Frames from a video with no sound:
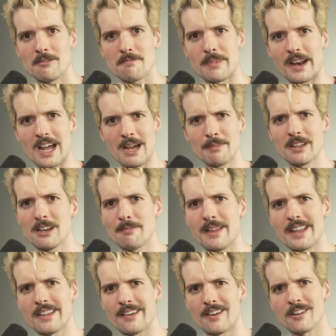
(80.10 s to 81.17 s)
but I'm going to
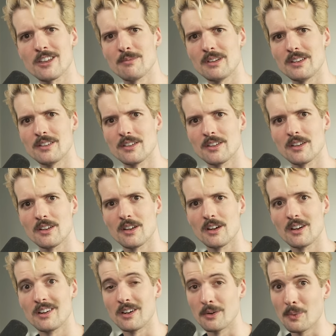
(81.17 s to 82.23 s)
make an argument
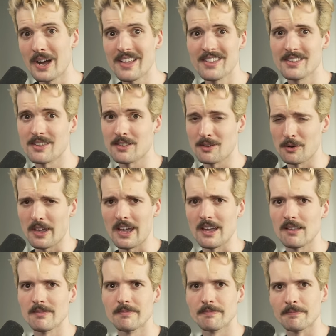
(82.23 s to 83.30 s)
on why this is
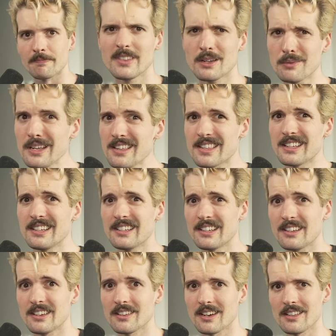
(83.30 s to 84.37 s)
okay. The reason
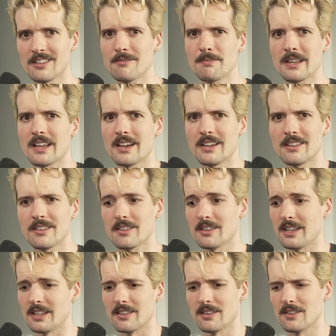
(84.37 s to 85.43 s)
isn't because
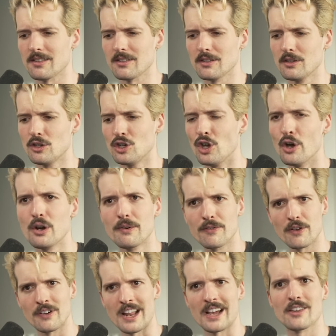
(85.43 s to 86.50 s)
it's good
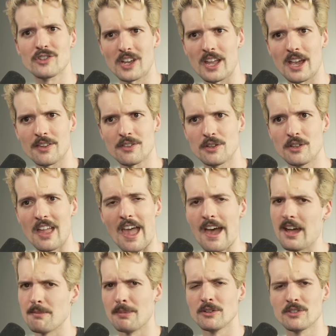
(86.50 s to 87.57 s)
for Next.js to
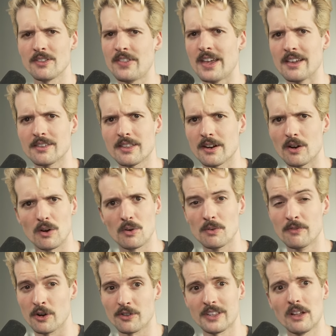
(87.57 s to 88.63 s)
add a bunch of things that are
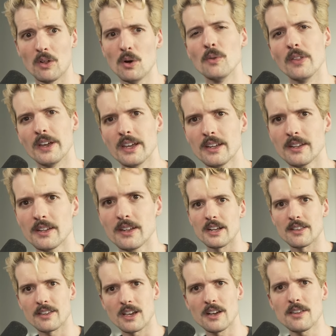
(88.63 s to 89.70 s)
Vercel only.
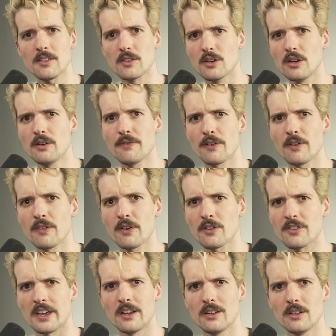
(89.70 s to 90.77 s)
It's because it's good for
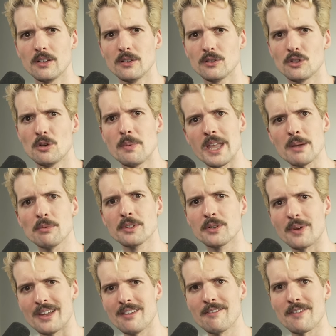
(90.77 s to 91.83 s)
Vercel to be able to
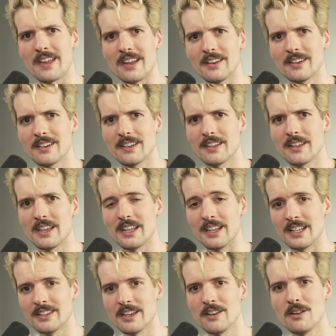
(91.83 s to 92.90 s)
innovate and
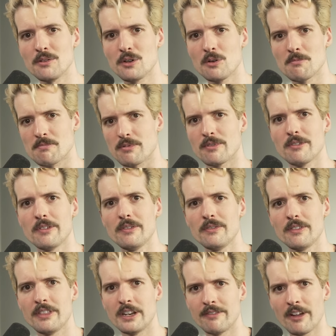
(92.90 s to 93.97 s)
continue to improve
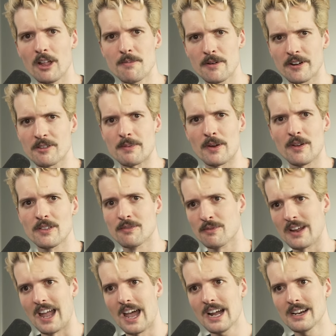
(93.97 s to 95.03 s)
the developer experience of
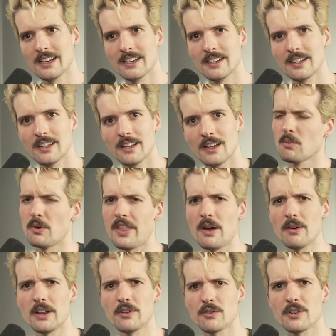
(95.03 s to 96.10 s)
React
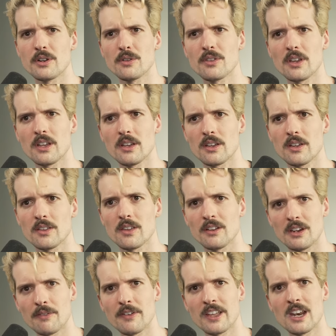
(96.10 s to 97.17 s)
without introducing
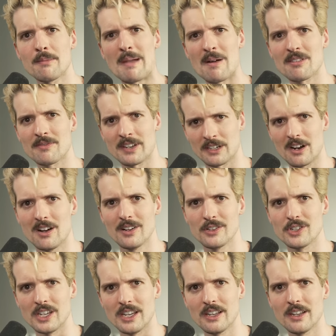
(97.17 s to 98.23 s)
significant amounts of
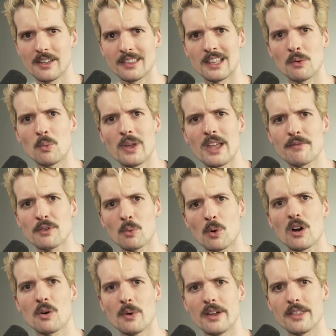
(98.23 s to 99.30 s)
technology that we have to
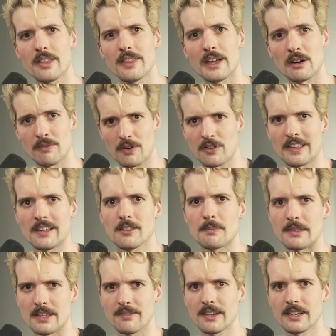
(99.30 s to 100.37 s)
work with that are Vercel
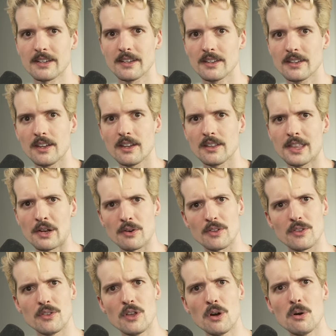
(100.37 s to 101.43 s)
specific. There
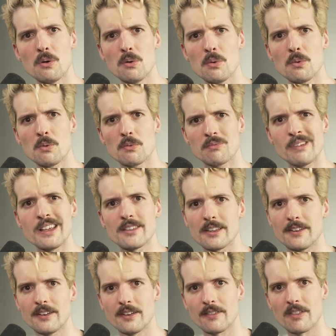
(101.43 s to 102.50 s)
is no
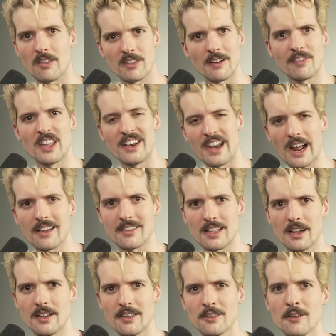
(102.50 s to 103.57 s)
reason the stuff that Next
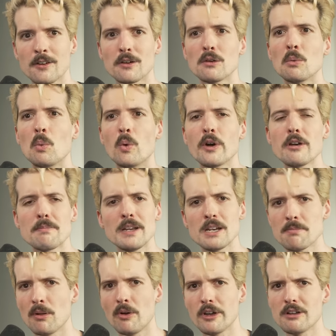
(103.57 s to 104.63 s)
does wouldn't be
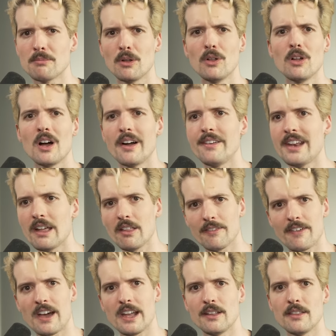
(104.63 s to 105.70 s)
deployable on
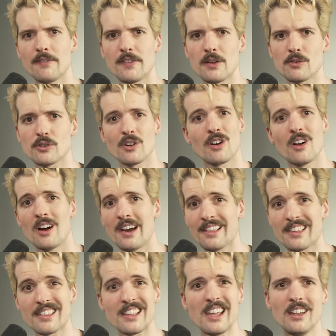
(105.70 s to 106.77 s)
Netlify in the future, on
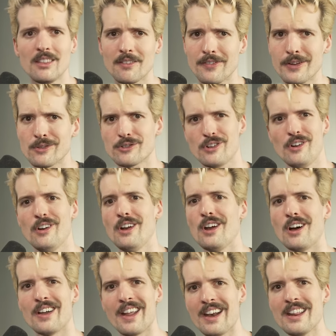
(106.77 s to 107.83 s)
SST in the future,
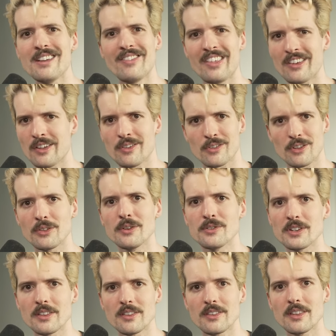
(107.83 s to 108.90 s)
on any of these other
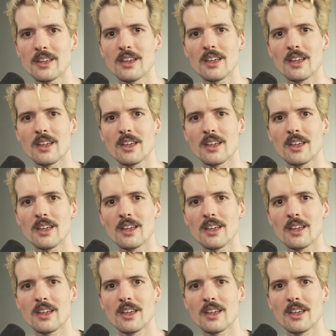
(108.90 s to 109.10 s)
solutions